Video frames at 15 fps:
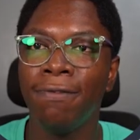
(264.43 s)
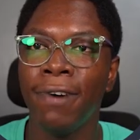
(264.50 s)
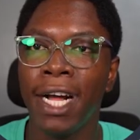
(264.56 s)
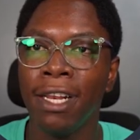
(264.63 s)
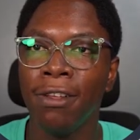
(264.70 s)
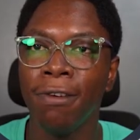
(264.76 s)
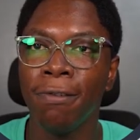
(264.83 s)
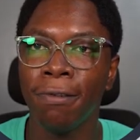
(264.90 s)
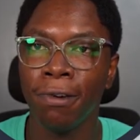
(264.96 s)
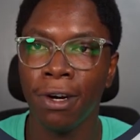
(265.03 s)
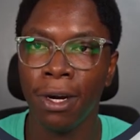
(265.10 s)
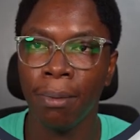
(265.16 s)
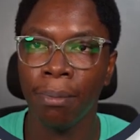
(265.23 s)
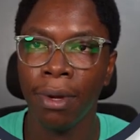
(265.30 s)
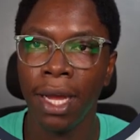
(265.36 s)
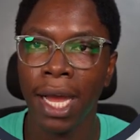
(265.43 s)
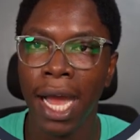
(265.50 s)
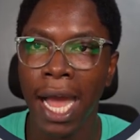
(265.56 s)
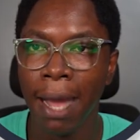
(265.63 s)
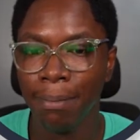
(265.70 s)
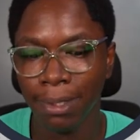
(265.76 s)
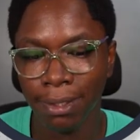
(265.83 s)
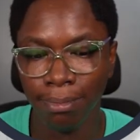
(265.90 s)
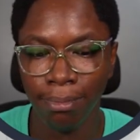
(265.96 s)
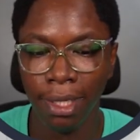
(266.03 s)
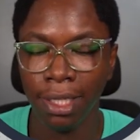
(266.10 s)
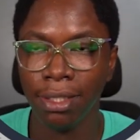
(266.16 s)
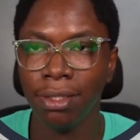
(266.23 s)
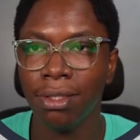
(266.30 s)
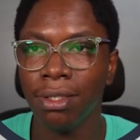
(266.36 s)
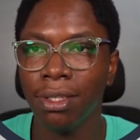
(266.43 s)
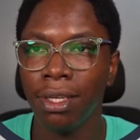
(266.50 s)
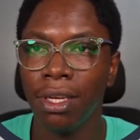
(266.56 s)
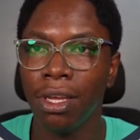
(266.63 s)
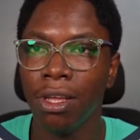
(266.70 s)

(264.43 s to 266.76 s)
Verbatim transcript: value from appsmith